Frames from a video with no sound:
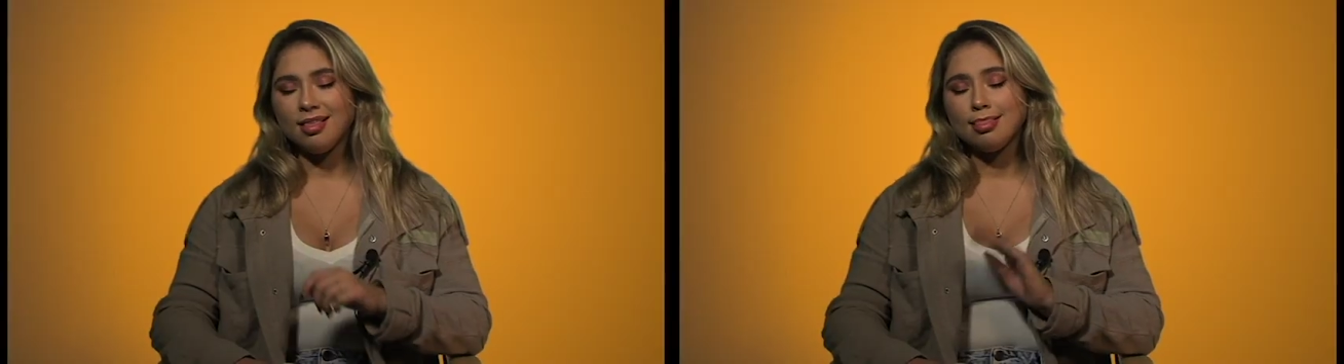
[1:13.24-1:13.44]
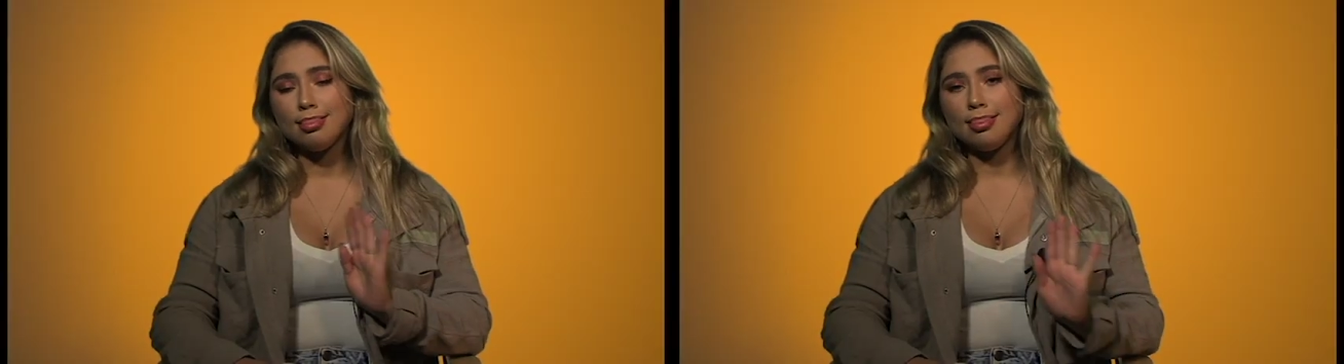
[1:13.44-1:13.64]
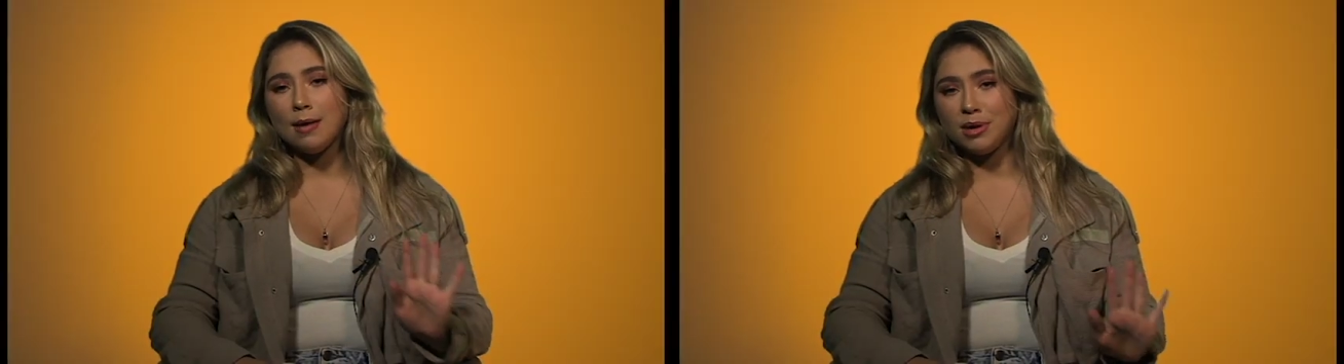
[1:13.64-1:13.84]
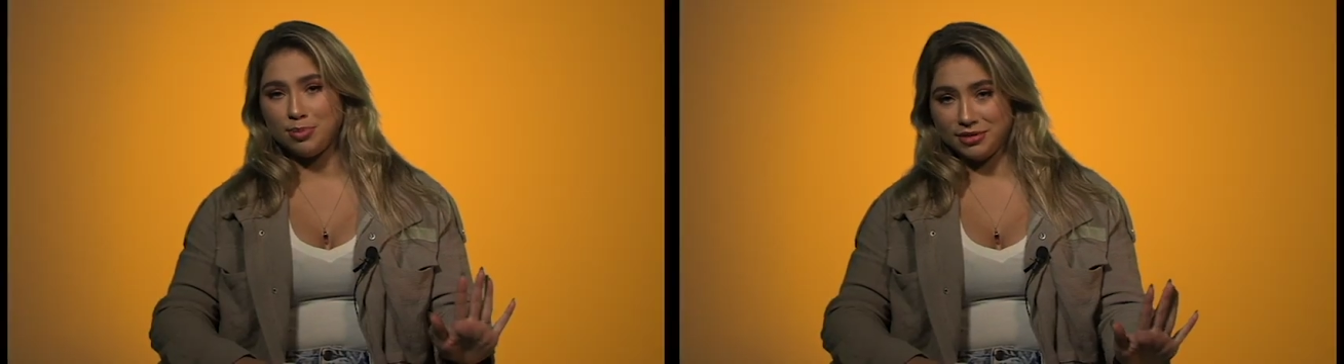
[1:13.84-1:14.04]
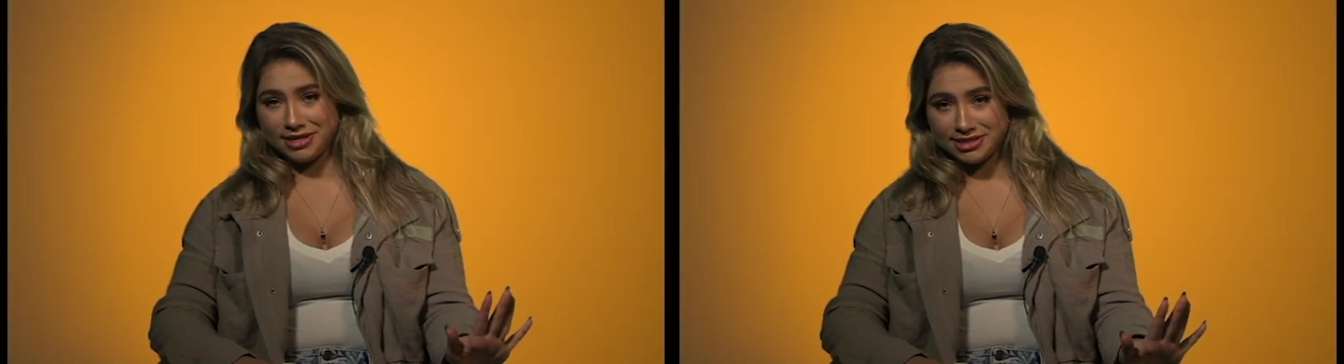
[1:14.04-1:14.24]
Let me
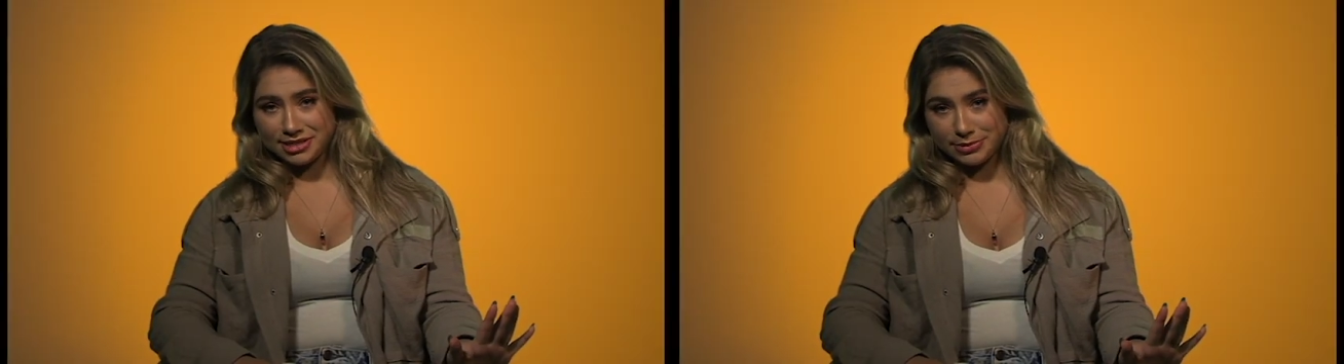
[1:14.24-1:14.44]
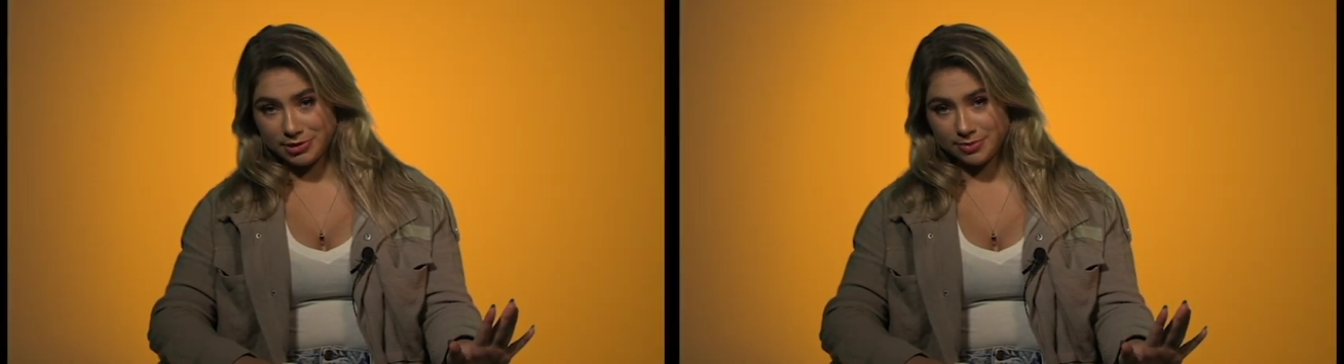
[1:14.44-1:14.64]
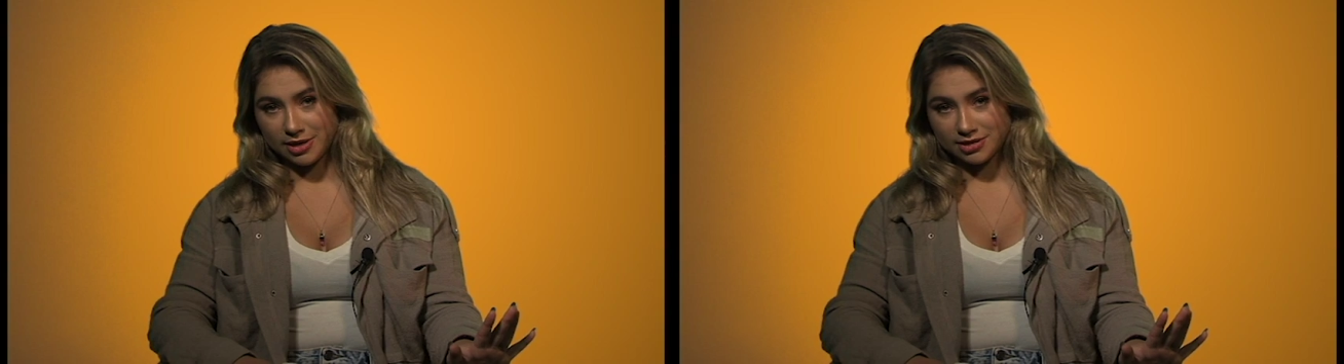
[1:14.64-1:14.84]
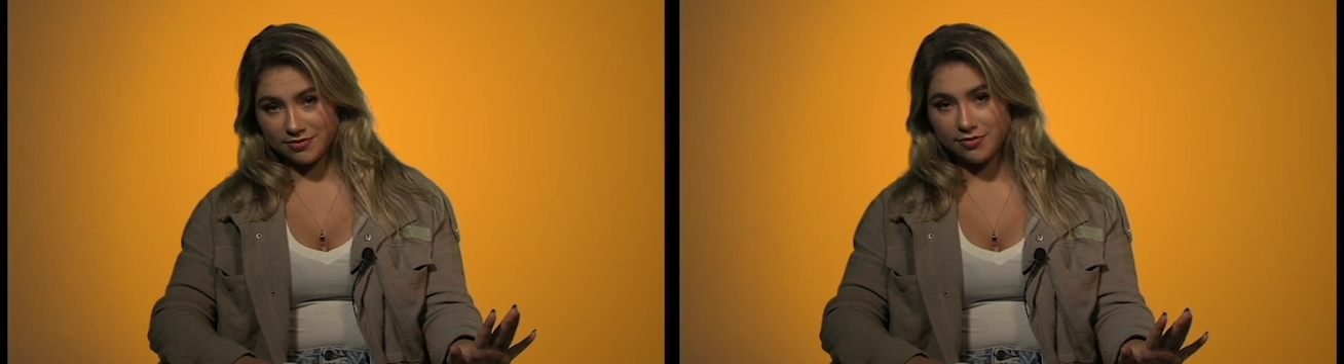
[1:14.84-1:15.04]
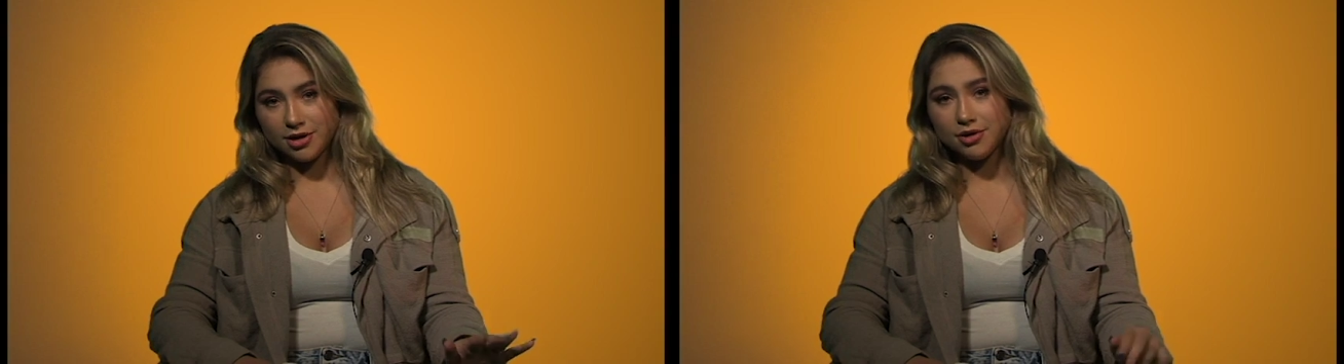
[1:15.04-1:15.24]
put this into perspective
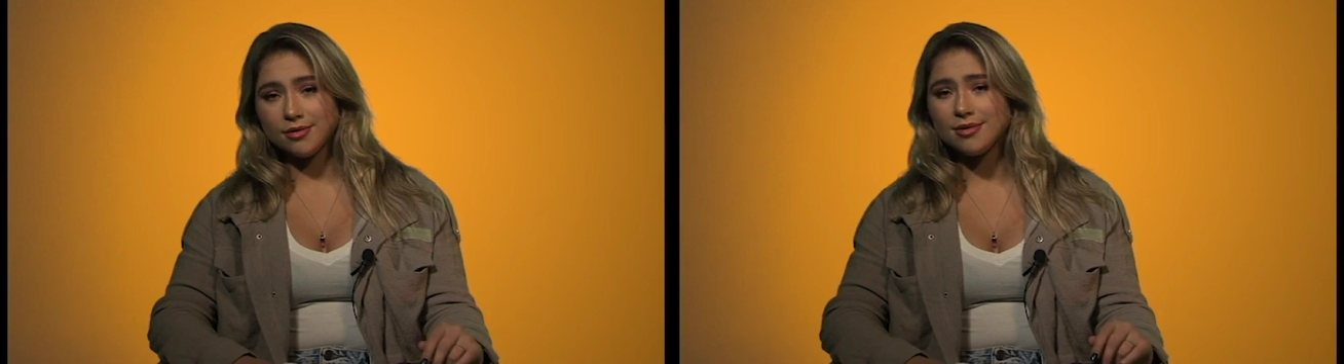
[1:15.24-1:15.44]
for you.